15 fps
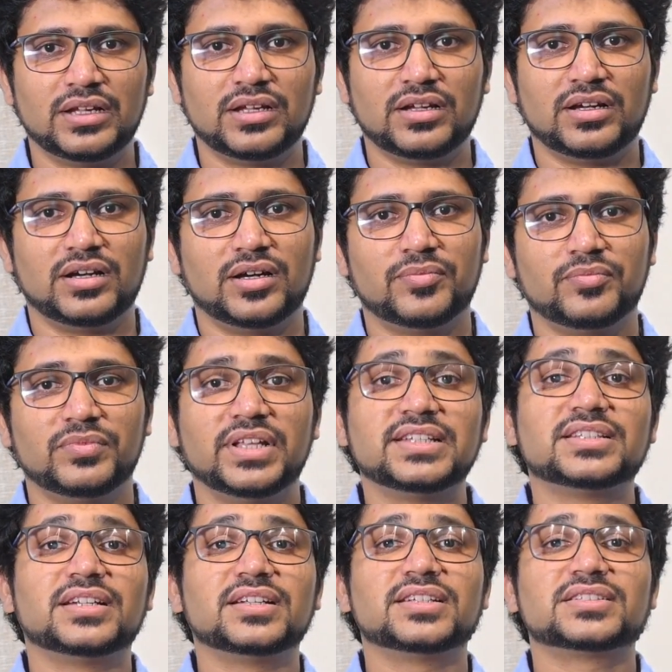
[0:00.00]
Um, let's
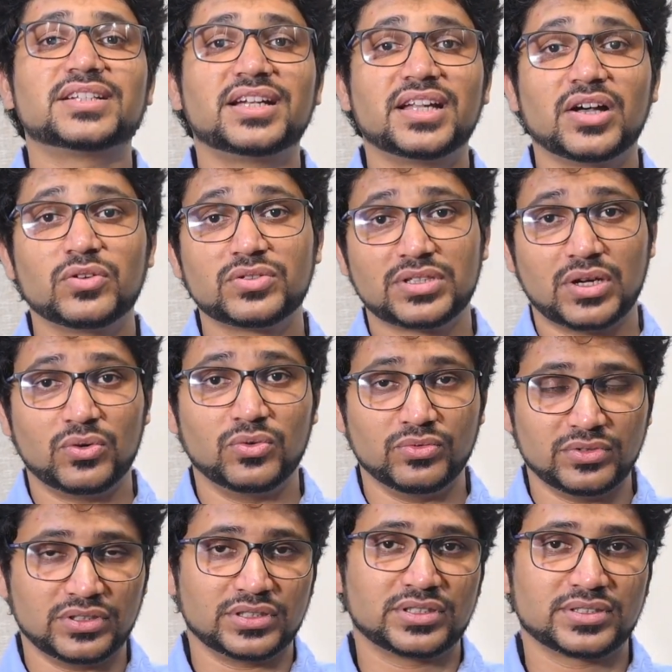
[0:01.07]
understand how sound
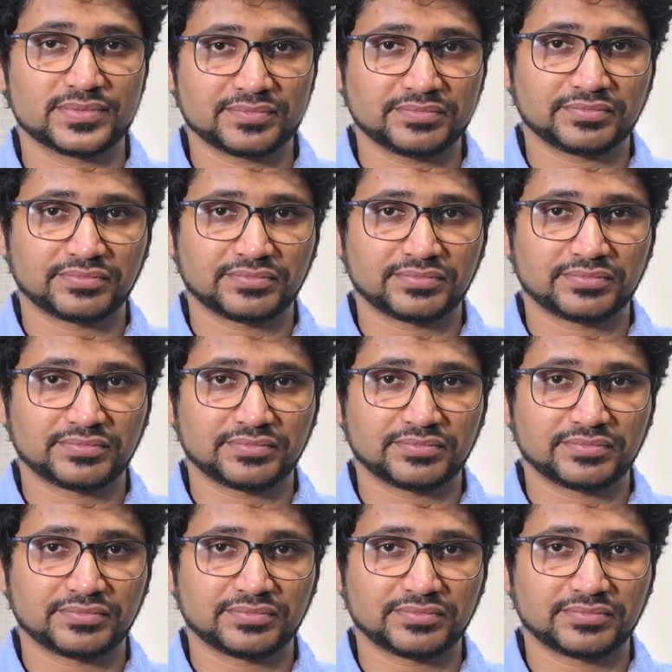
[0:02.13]
works.